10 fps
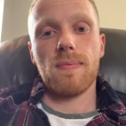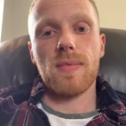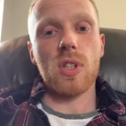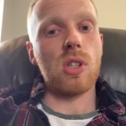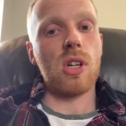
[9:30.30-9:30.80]

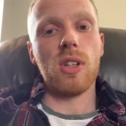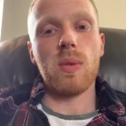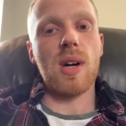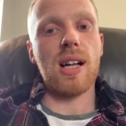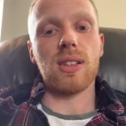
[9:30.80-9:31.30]
It's a lonely
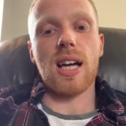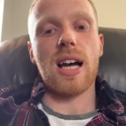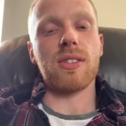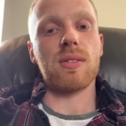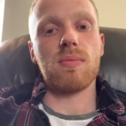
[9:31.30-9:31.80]
world,
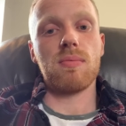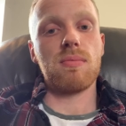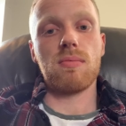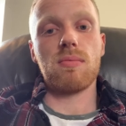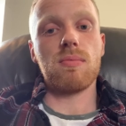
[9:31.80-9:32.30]
guys.
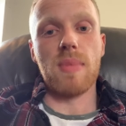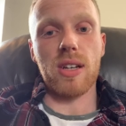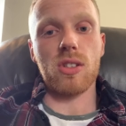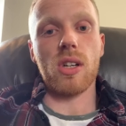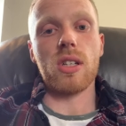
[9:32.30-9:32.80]
Make
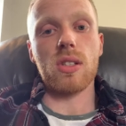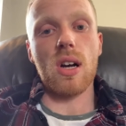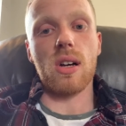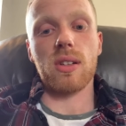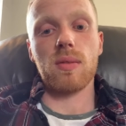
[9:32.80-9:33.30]
sure you
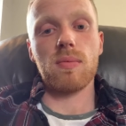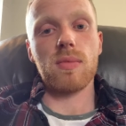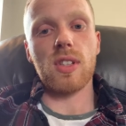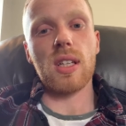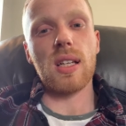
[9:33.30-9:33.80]
talk.
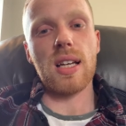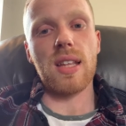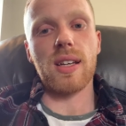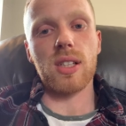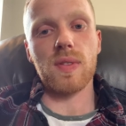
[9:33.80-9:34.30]
See you later.
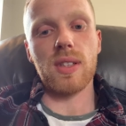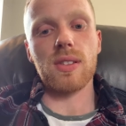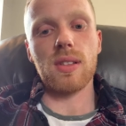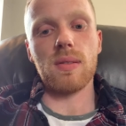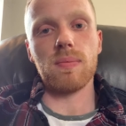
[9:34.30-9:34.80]
Thanks for listening.